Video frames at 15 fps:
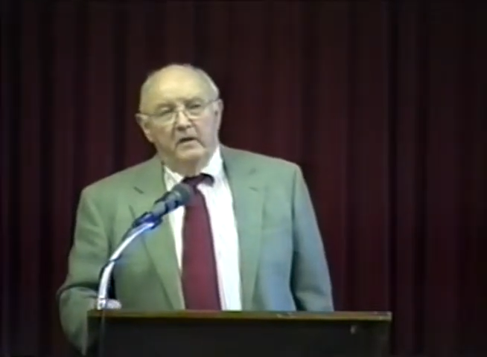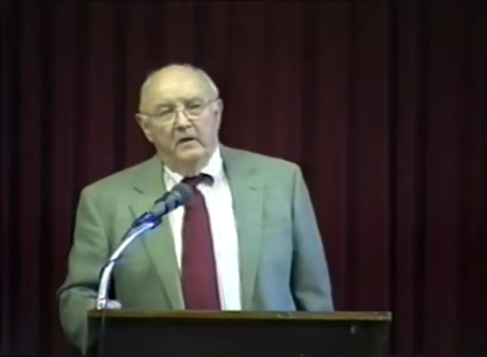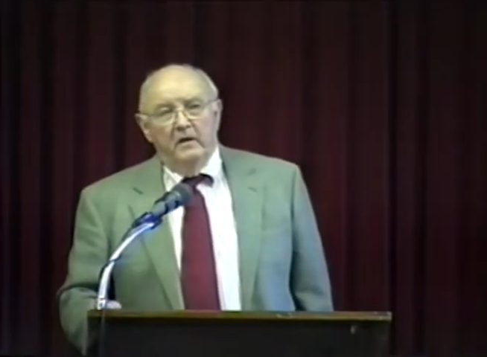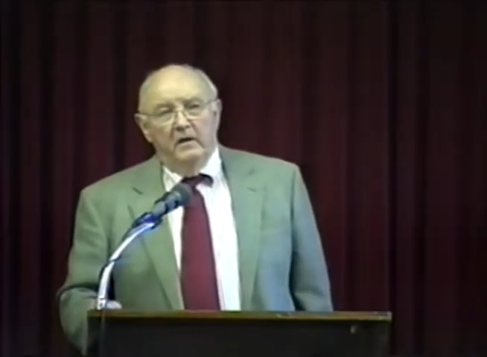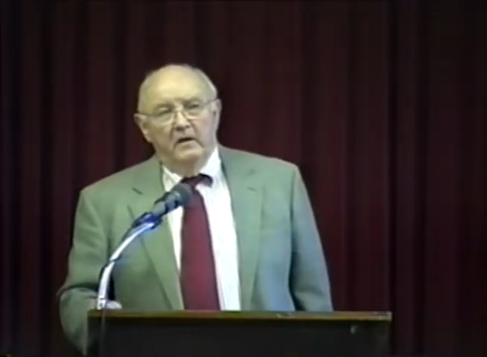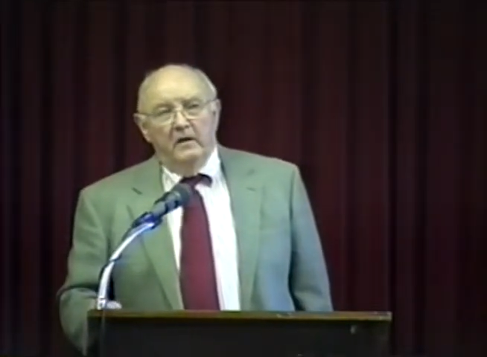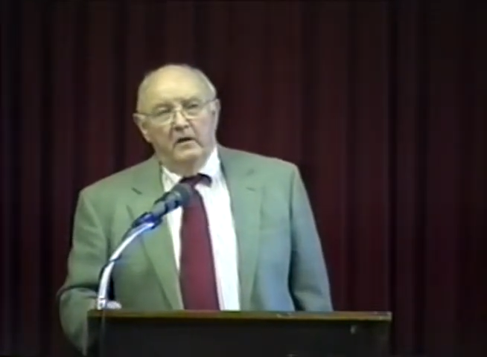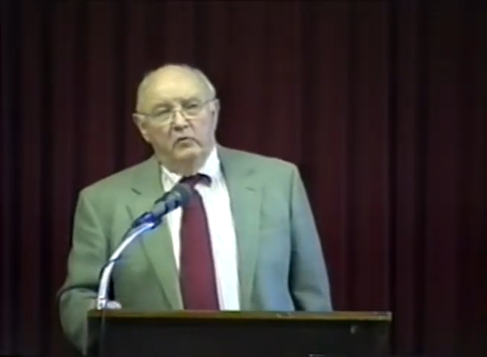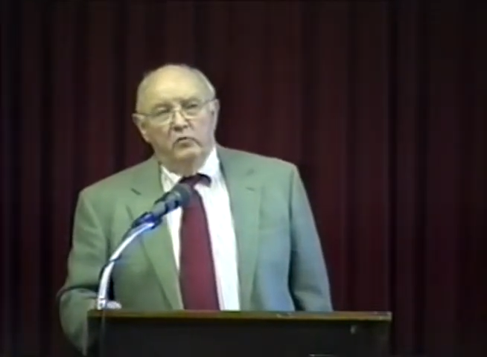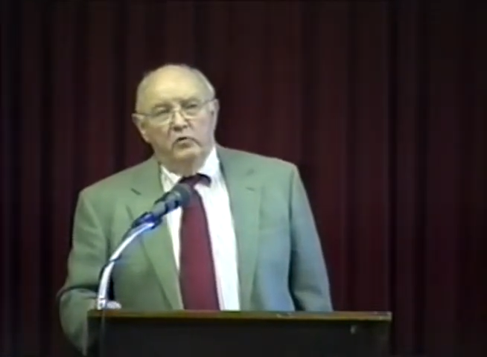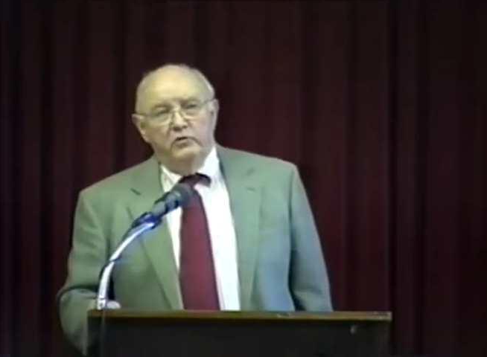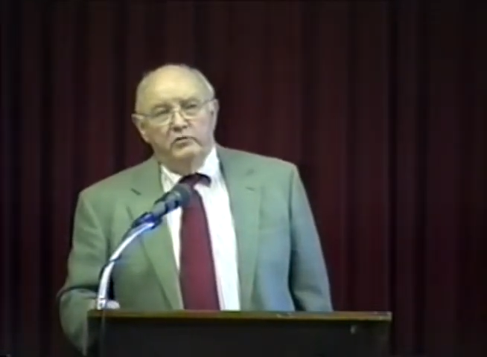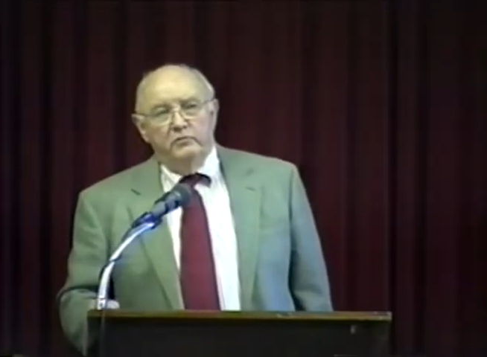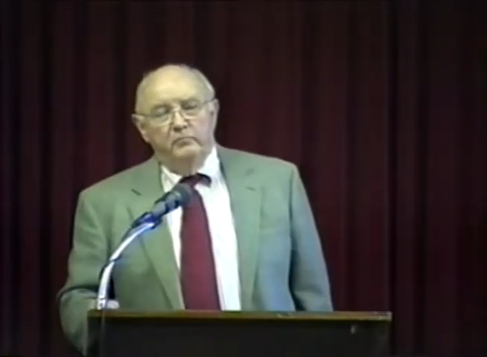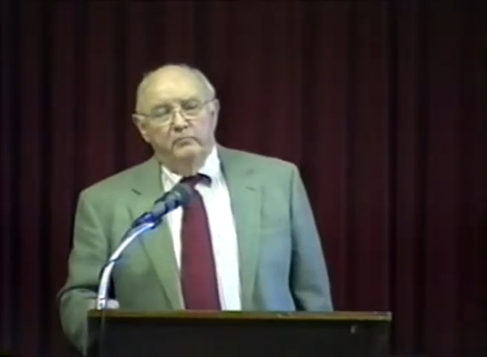in
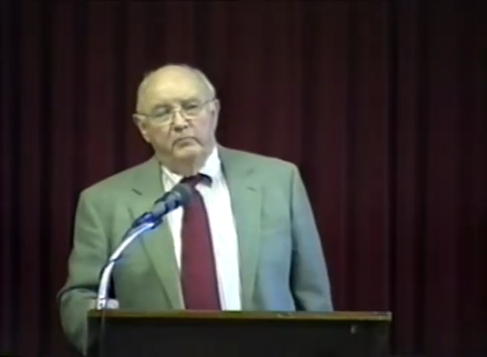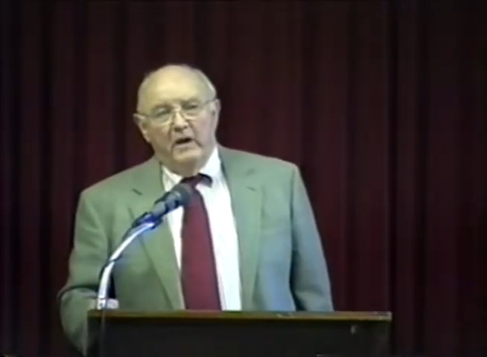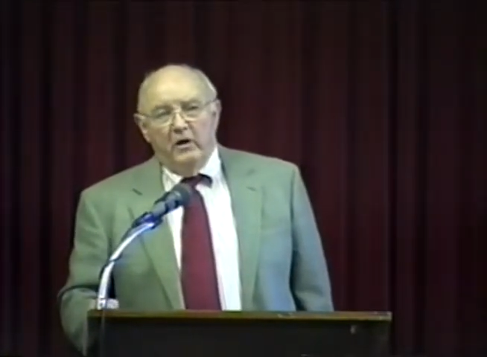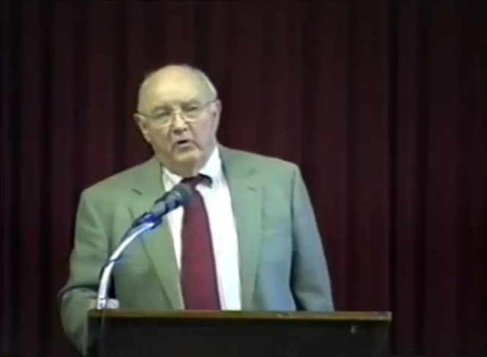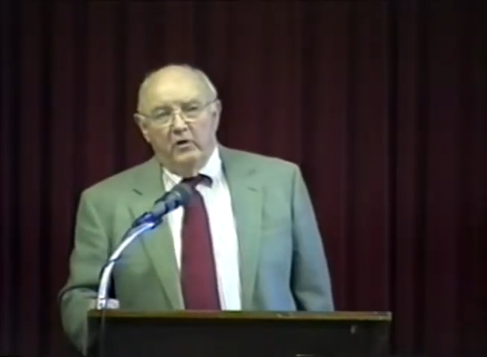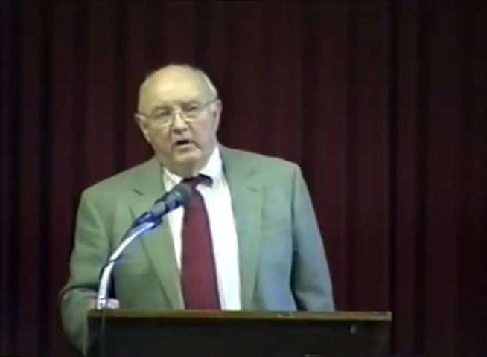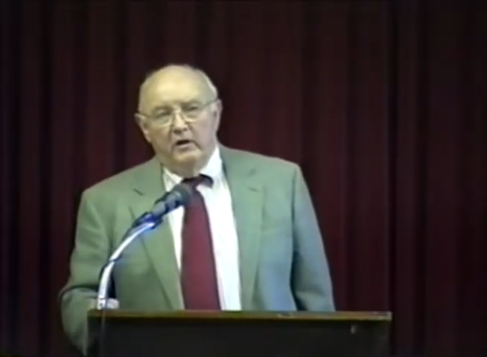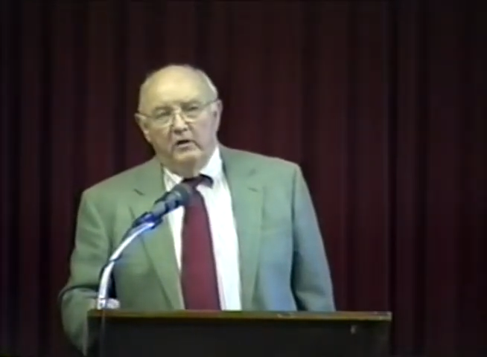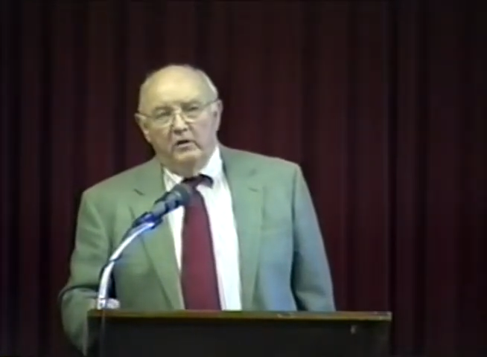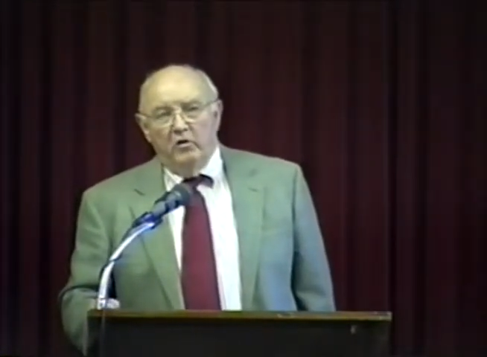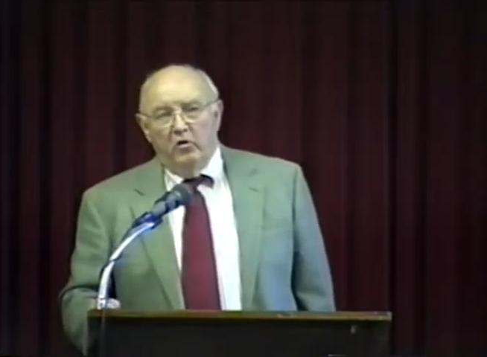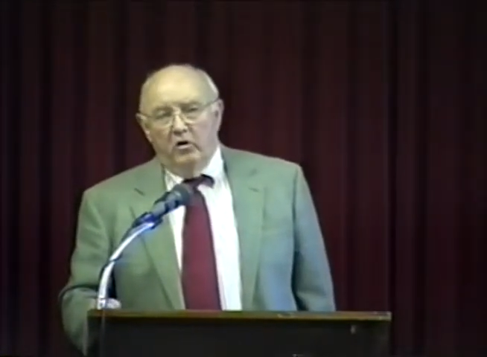which burial